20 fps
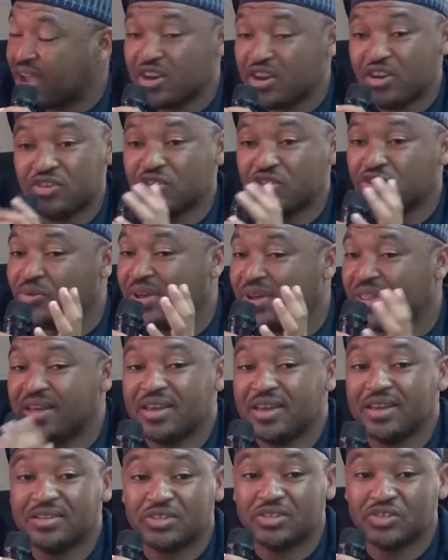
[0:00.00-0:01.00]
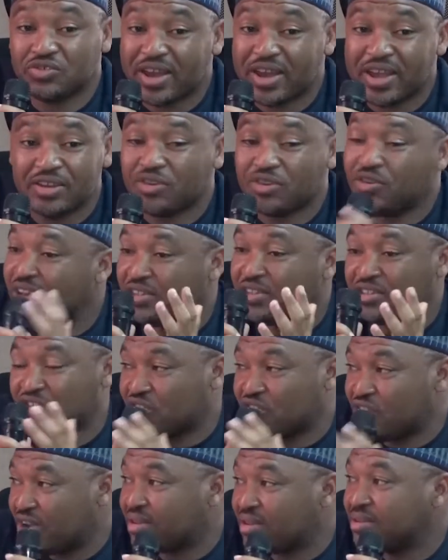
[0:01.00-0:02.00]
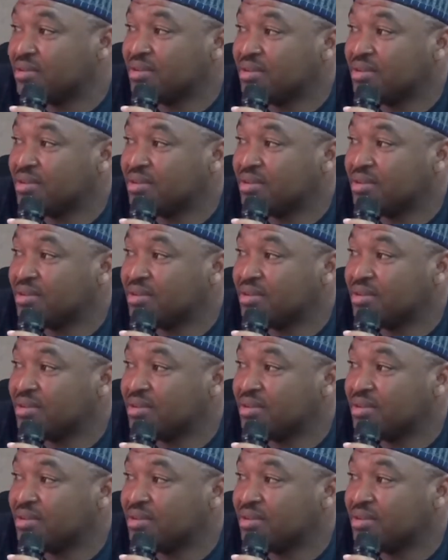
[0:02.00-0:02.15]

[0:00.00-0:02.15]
I don't know whether it is right or it is wrong,